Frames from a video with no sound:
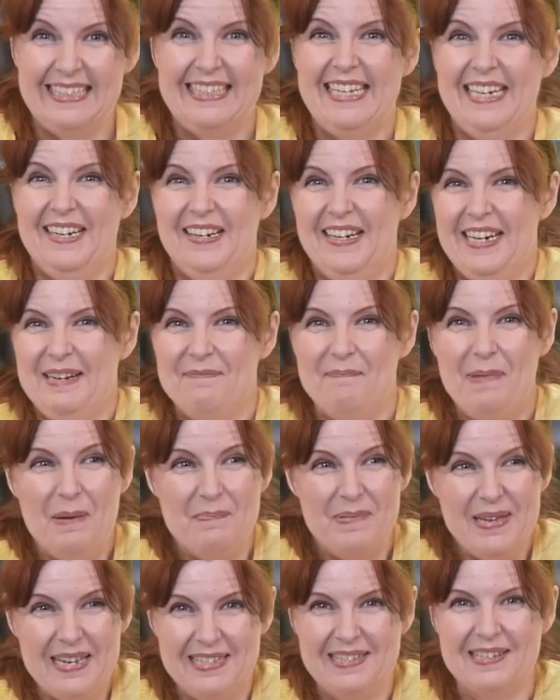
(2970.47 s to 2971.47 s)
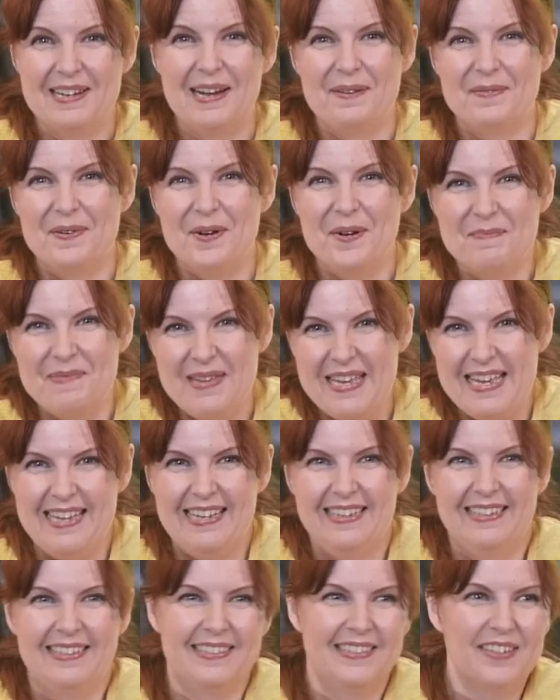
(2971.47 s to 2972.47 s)
Gary, puppies,
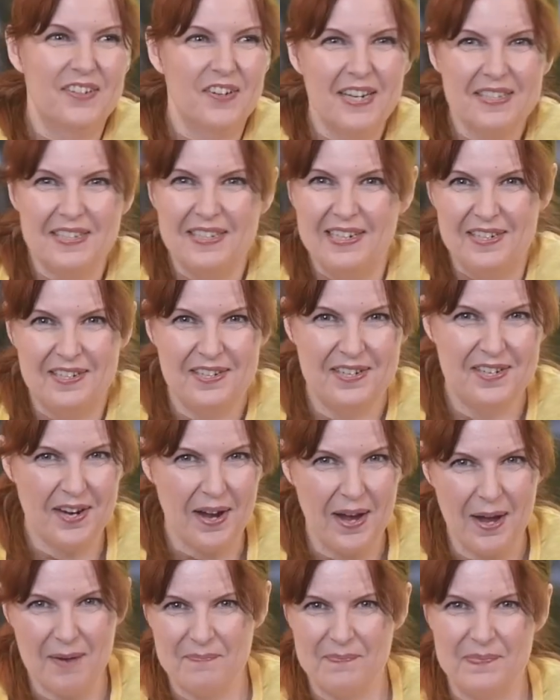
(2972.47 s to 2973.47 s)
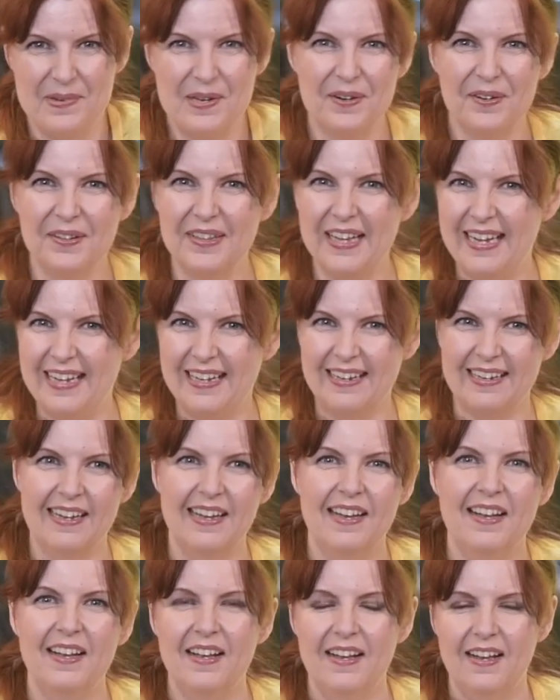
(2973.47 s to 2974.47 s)
Nairobi, cross-stitch shop,
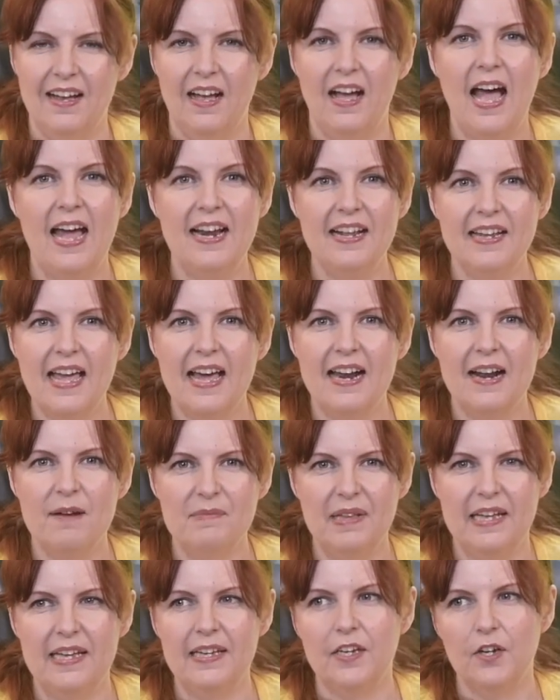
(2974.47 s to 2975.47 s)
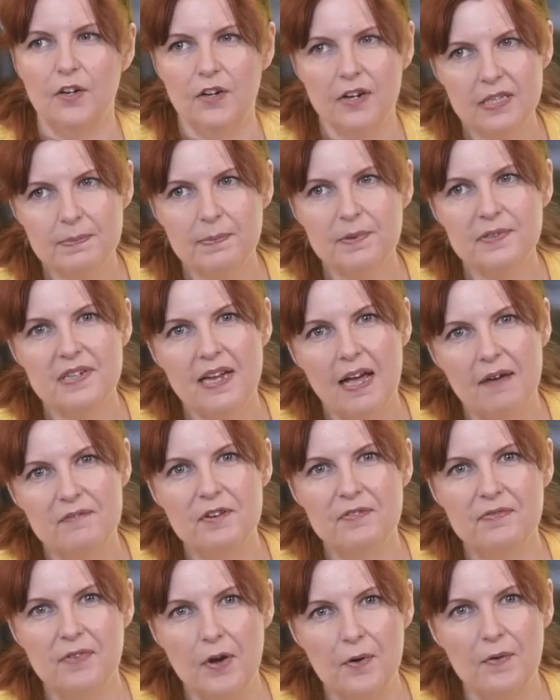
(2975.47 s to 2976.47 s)
and And again, I'm like, you're not supposed to have
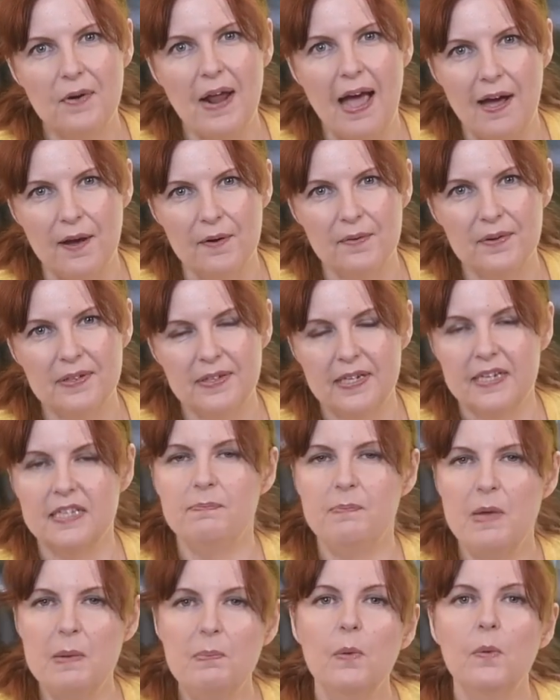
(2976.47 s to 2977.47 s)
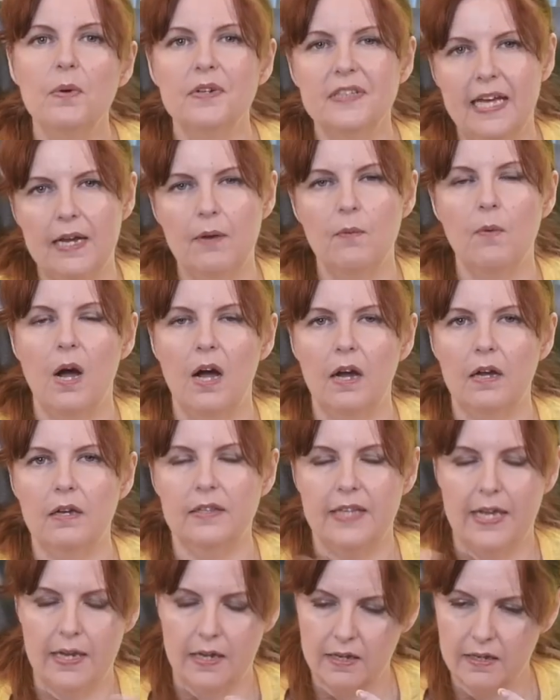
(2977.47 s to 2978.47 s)
your phone out because people will like
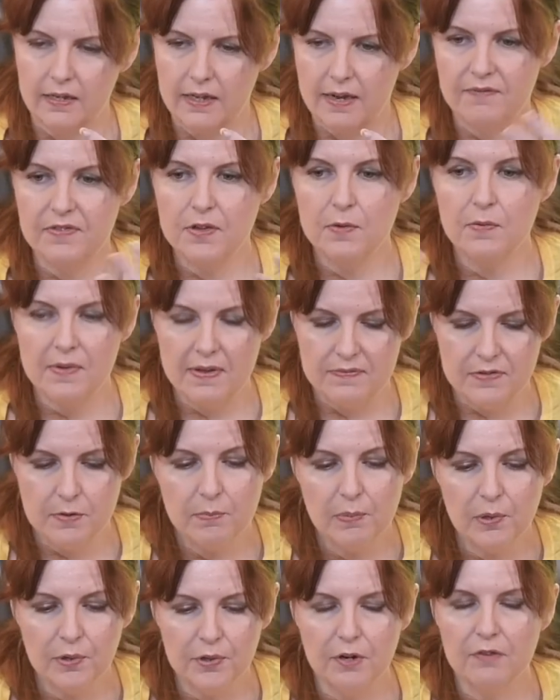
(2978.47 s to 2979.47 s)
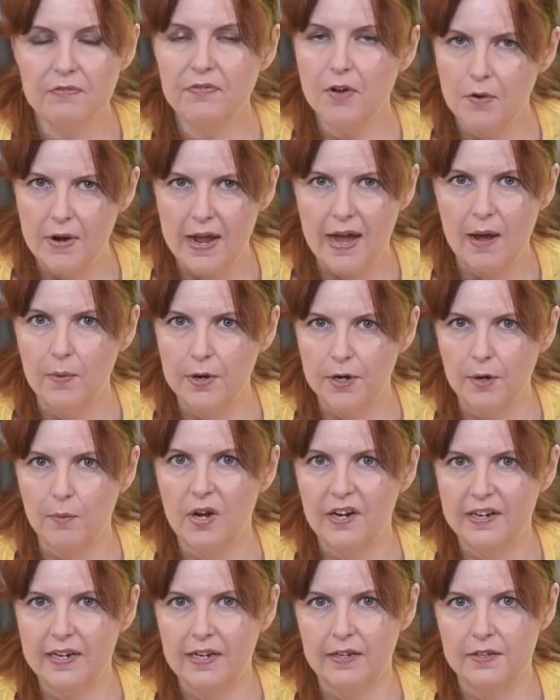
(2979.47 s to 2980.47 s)
walk, like if you pull your phone out while you're
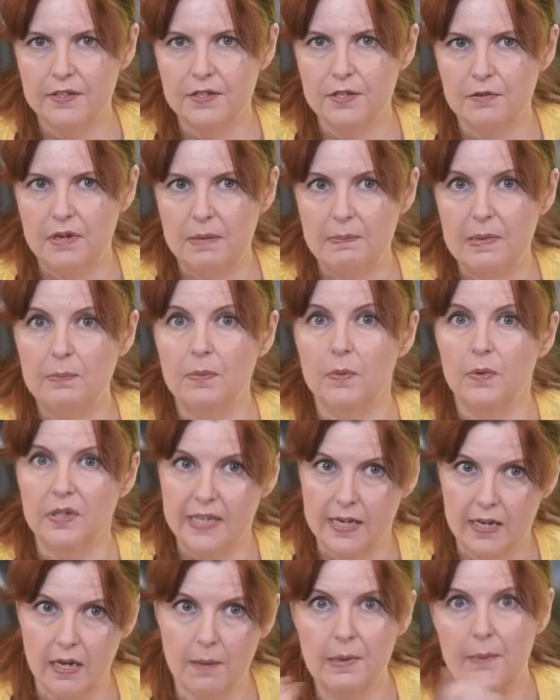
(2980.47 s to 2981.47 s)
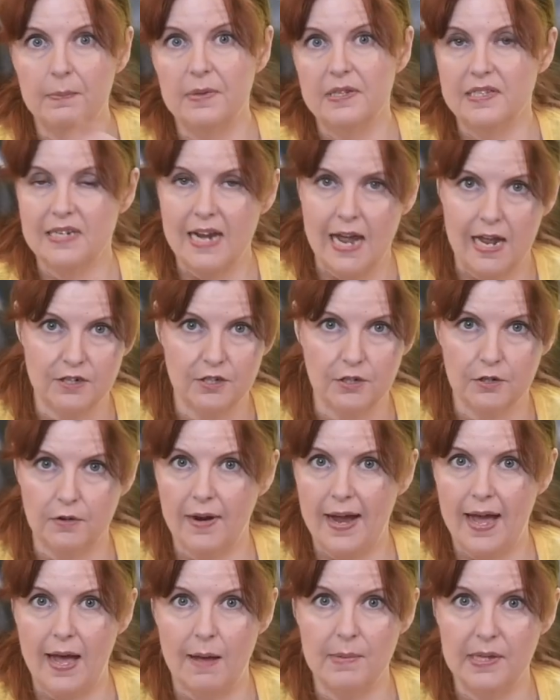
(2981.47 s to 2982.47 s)
walking down the street, people will like come up and snatch and
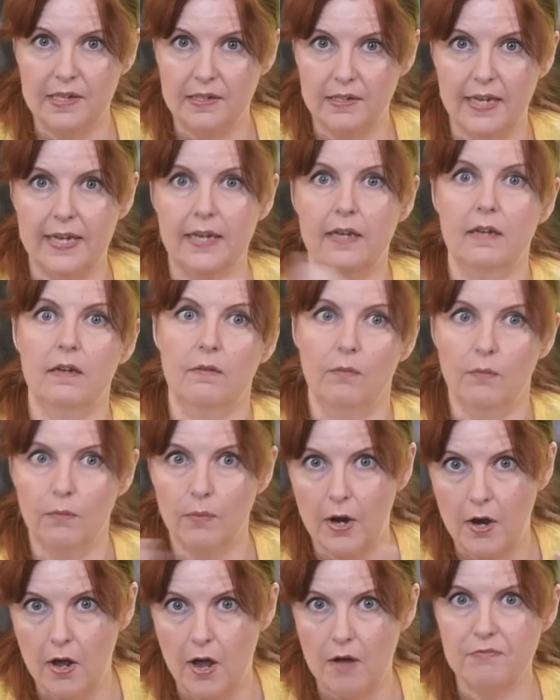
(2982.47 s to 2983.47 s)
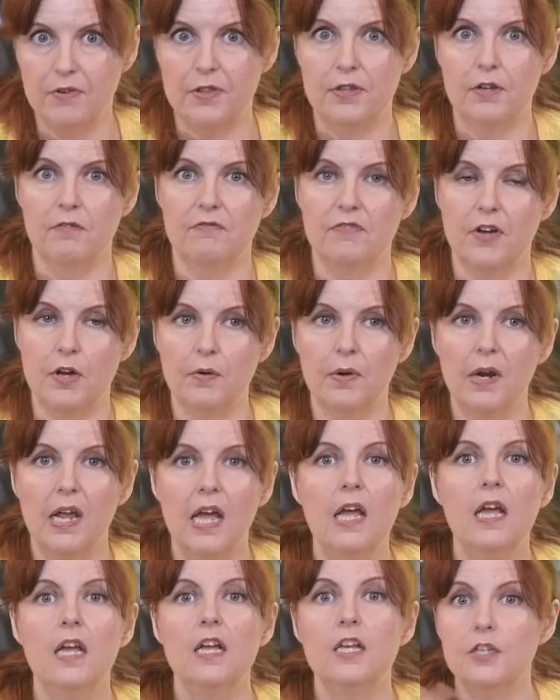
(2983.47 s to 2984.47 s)
grab and like run off with your phone.
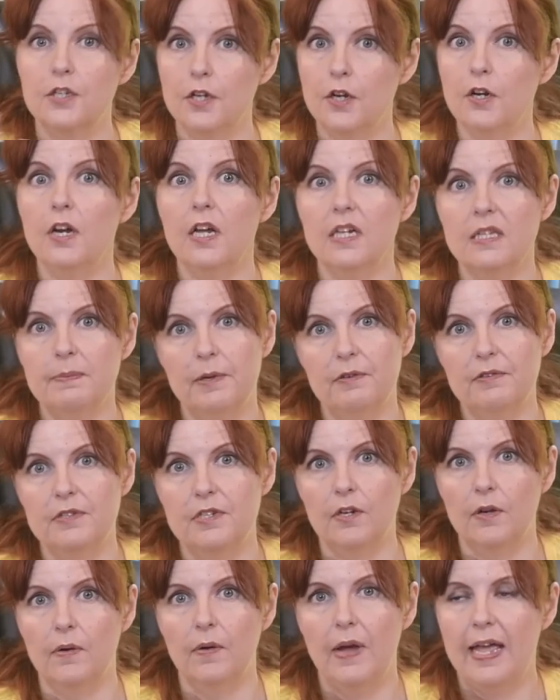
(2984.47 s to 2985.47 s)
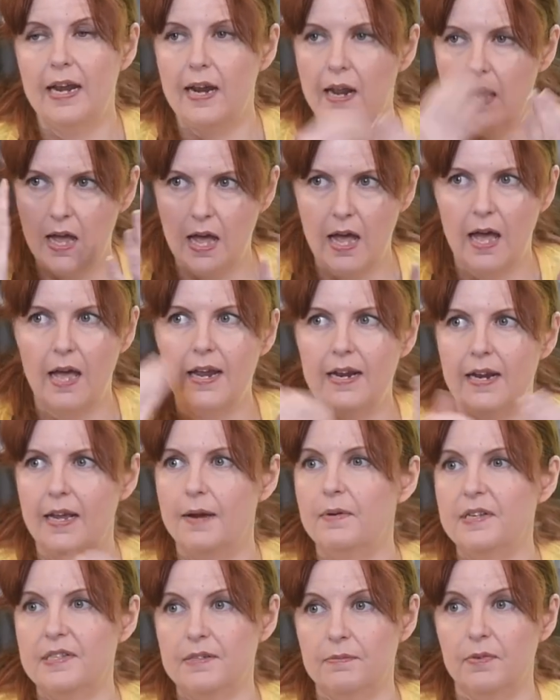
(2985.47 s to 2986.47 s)
So you're not supposed to. And
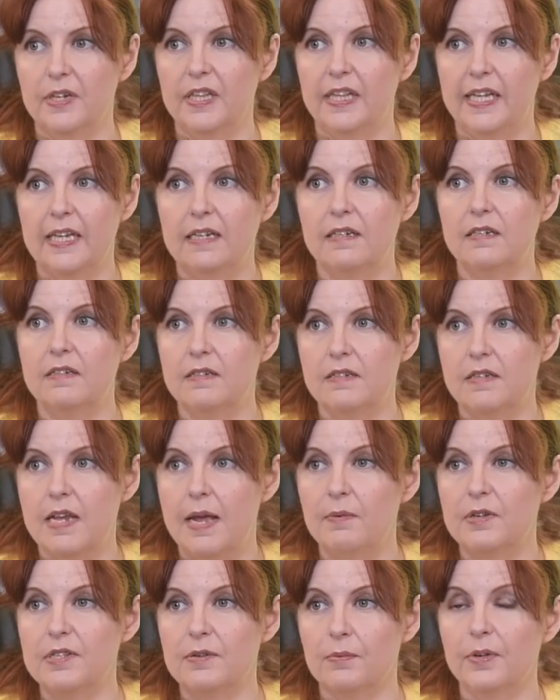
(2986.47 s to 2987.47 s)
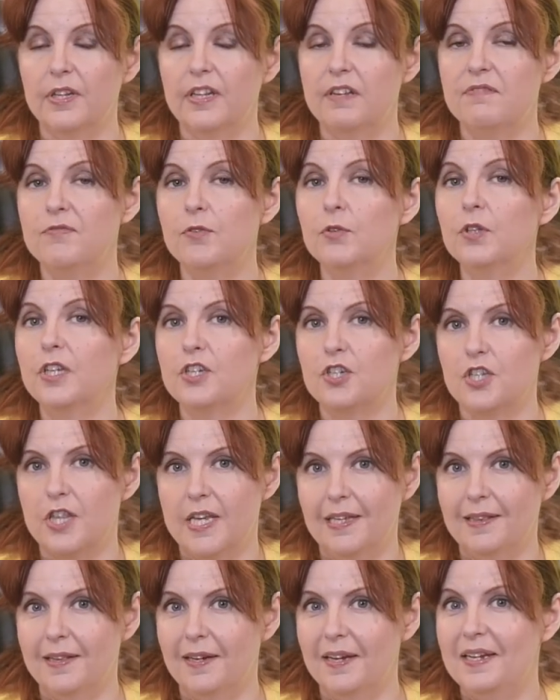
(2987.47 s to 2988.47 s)
it was a really foolish
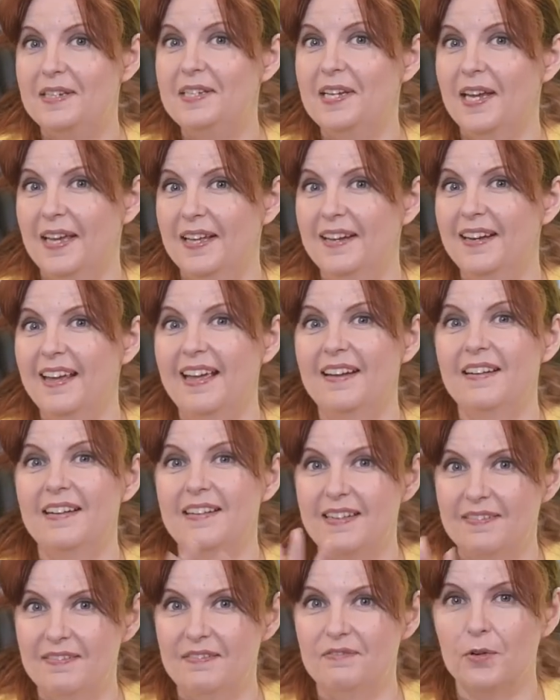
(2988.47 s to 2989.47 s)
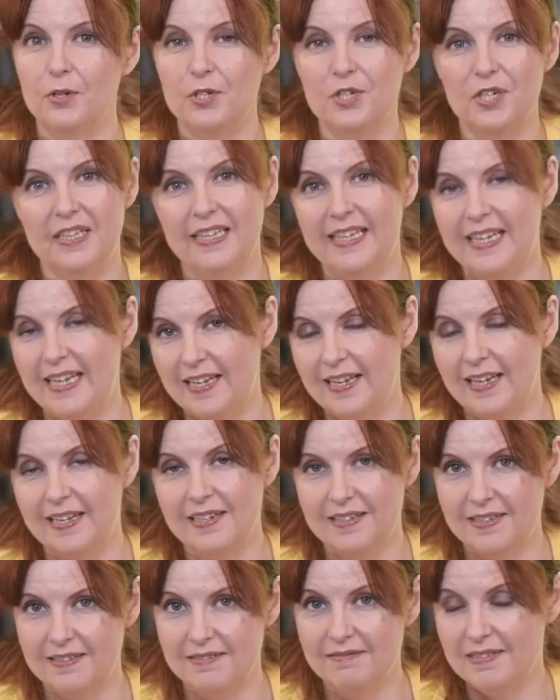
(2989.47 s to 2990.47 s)
thing that I did. And fortunately,
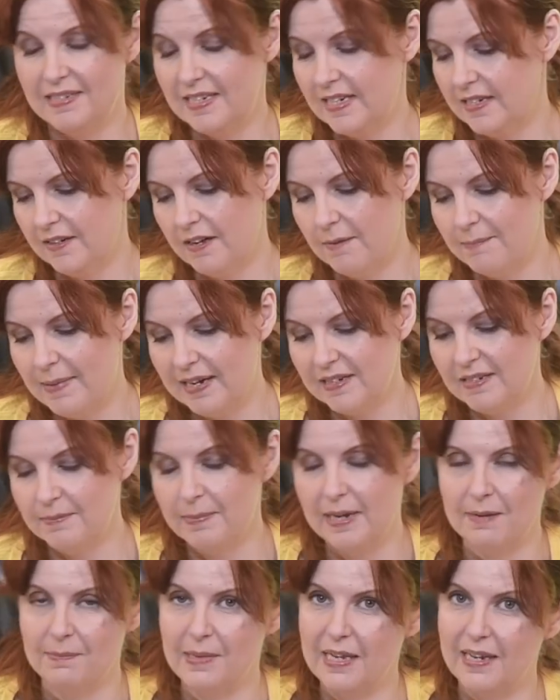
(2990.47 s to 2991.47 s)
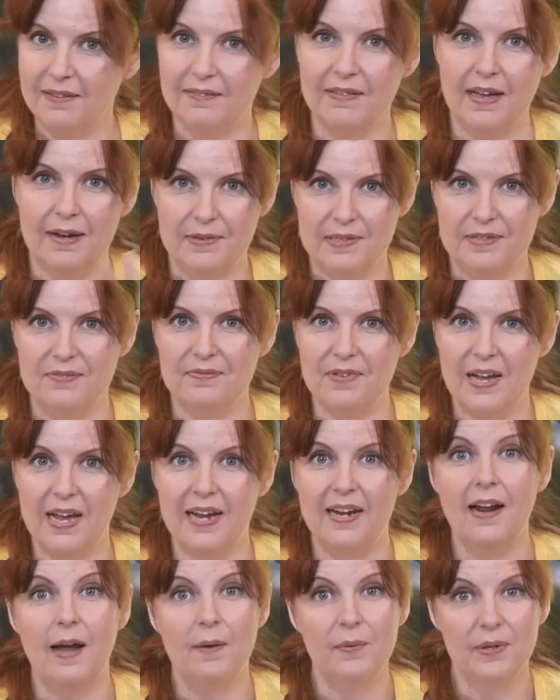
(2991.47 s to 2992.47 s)
it didn't come back to bite me. I was
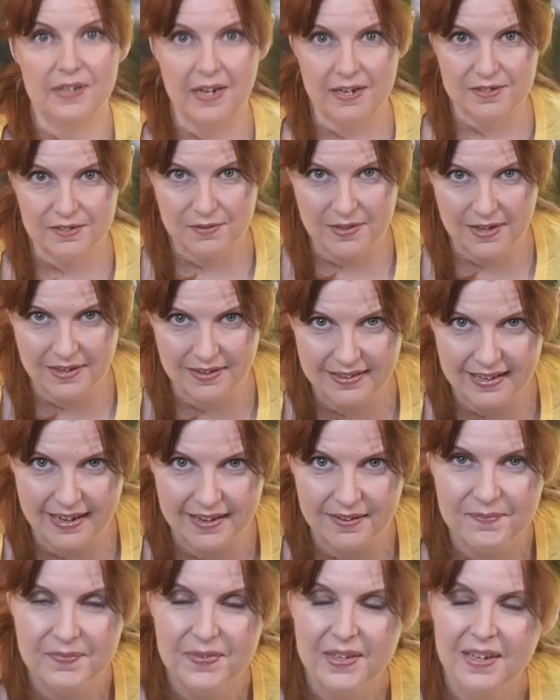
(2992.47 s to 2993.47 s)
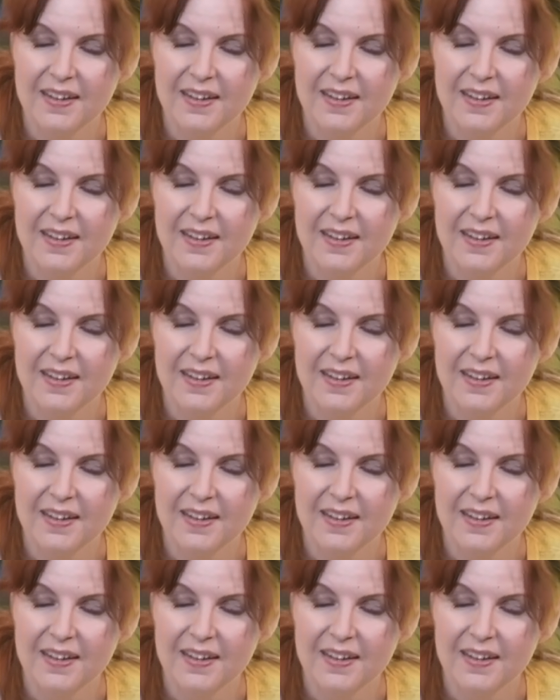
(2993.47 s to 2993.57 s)
fine. I will not do that again.